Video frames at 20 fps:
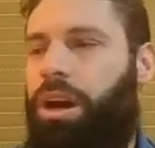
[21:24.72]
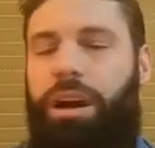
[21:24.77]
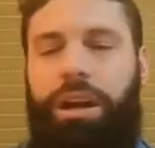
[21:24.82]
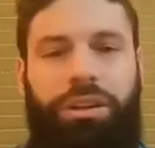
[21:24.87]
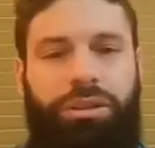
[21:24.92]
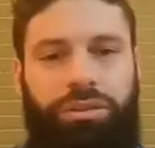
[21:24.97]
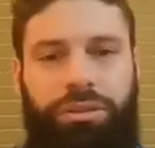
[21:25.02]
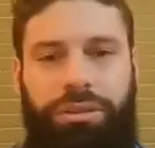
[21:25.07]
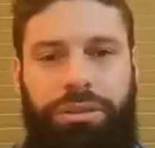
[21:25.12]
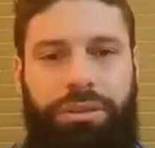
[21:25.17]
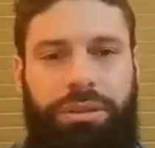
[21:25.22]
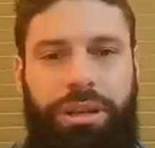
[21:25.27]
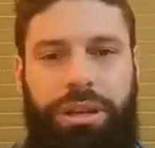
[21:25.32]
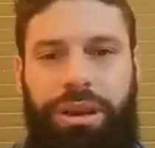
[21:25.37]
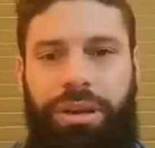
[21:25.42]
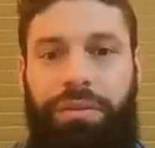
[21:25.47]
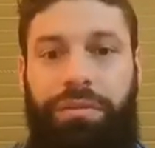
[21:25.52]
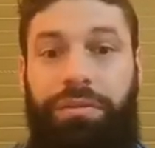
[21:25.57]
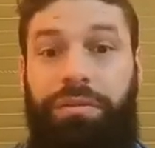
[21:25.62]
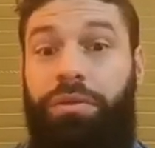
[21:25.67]
interested
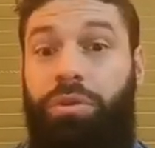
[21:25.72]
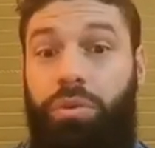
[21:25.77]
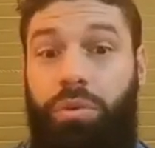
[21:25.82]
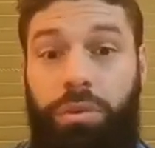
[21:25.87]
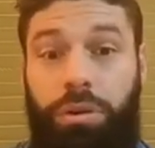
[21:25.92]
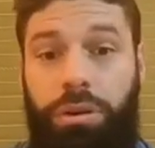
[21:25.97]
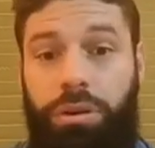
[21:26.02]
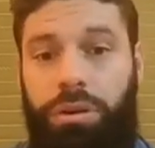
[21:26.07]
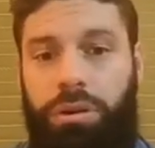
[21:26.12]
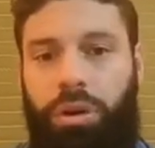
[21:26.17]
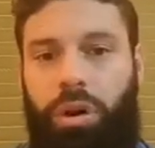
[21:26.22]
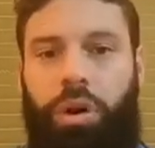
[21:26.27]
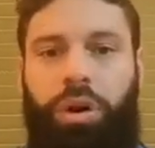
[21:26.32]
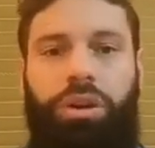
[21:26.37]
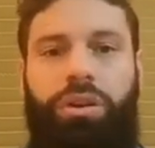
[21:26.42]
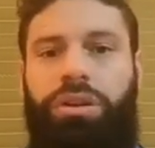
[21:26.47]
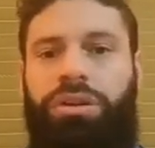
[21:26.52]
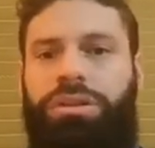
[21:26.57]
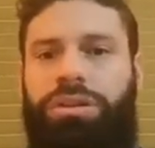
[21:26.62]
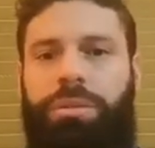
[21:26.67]
in food, or
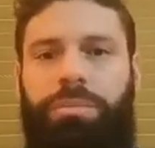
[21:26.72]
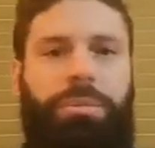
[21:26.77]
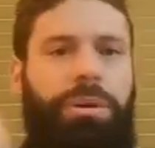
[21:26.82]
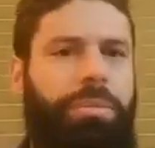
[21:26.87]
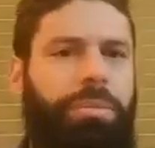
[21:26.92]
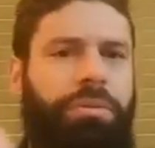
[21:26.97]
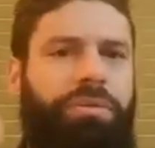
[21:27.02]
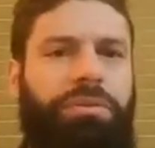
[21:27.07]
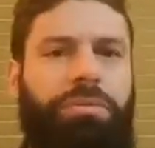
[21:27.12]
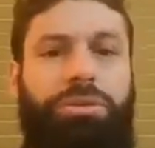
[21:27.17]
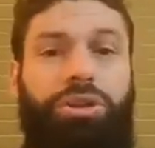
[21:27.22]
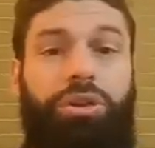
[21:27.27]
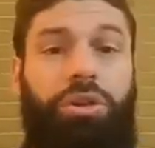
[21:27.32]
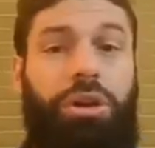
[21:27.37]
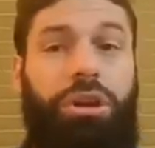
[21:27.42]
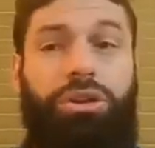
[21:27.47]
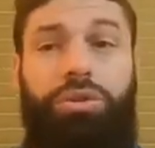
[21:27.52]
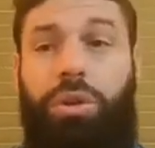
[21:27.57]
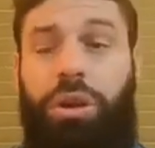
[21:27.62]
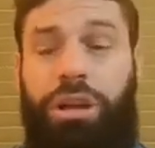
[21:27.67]
you can say people from
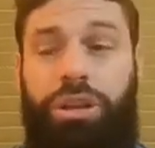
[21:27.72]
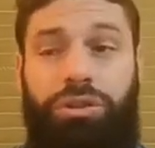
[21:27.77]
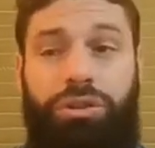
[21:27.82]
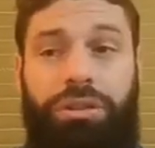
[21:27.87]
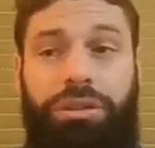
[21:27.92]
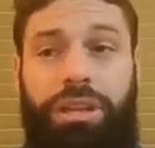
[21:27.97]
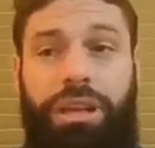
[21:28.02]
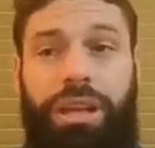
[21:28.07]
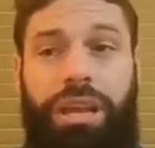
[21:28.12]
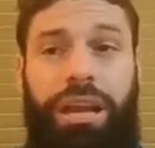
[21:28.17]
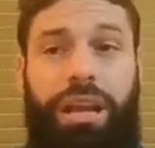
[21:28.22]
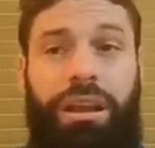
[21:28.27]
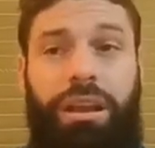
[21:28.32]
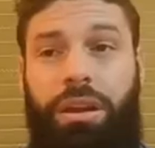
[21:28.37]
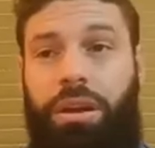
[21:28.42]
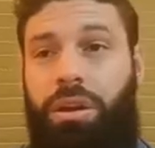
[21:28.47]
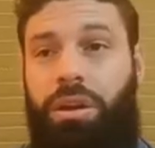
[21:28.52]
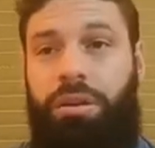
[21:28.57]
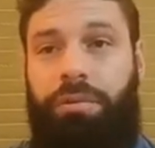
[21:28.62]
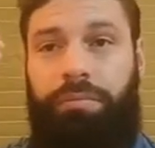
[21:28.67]
Chaguanas who are interested in